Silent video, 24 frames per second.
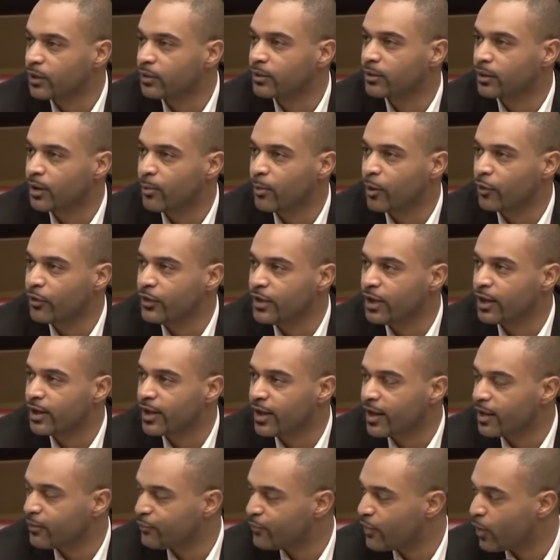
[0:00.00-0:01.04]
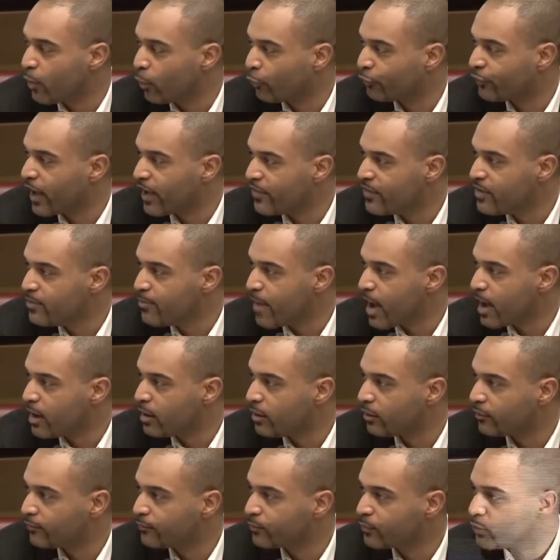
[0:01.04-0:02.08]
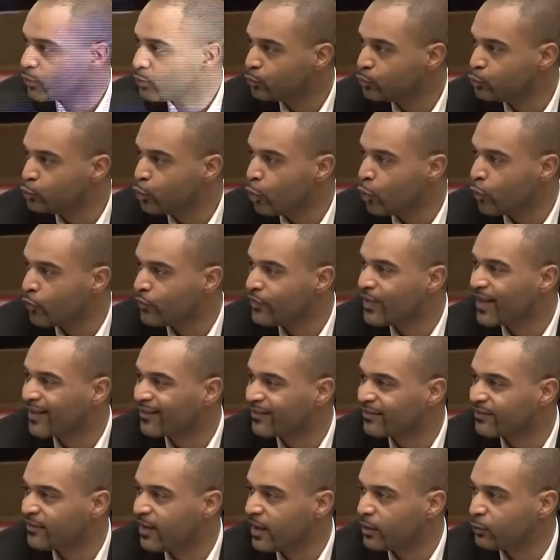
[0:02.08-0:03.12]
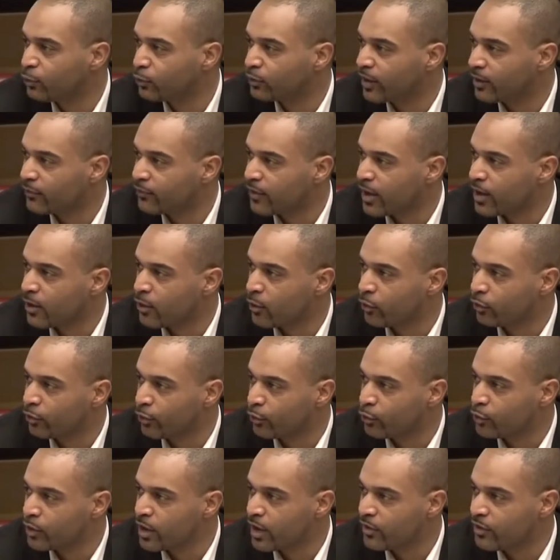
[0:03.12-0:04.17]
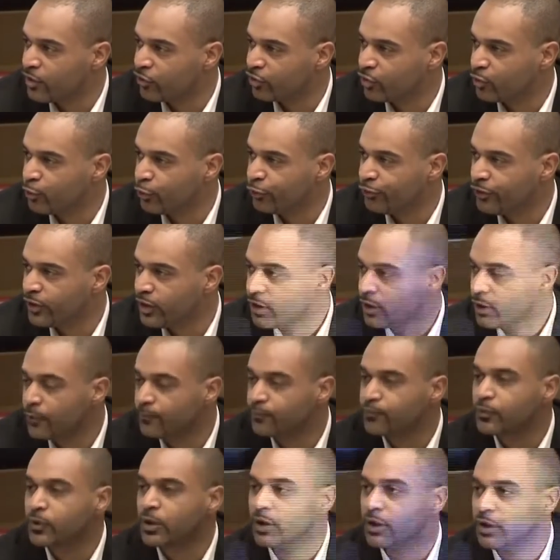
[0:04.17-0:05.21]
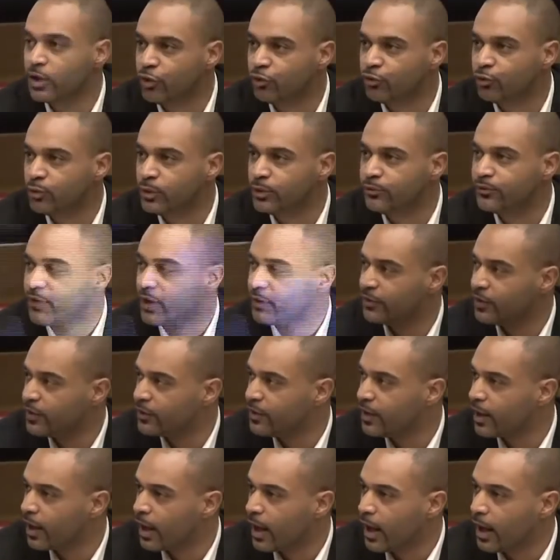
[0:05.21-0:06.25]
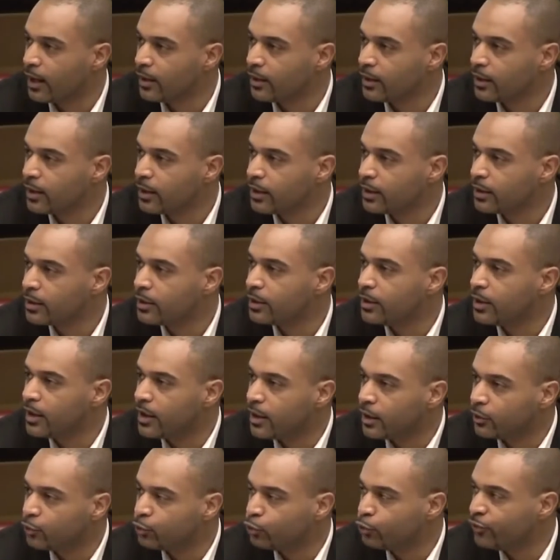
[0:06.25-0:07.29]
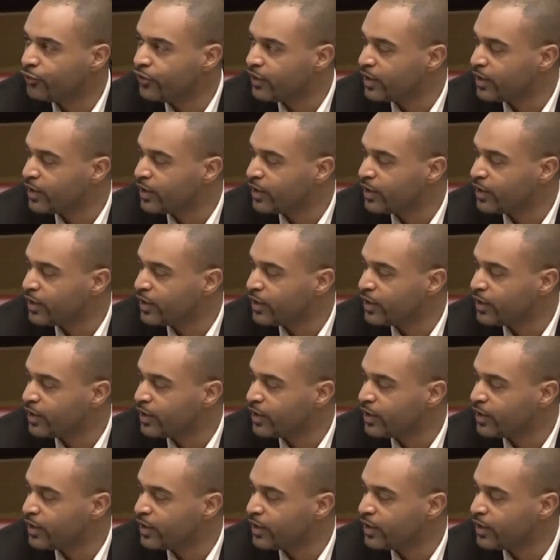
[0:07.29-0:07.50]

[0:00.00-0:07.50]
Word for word: some others in the society are not human. Very often, people are um,